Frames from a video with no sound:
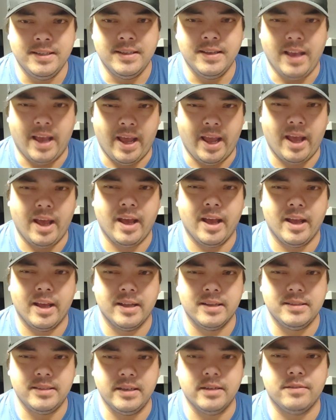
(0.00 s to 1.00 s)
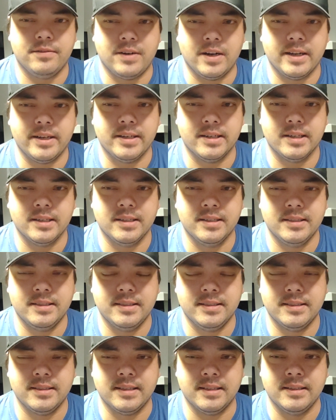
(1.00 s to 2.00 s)
Yeah, deal finder.
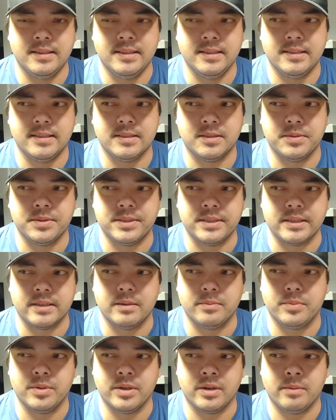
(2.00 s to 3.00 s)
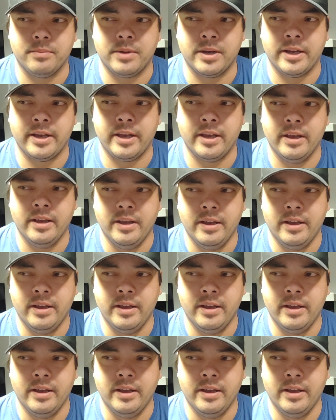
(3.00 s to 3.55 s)
That's what they're going to put on my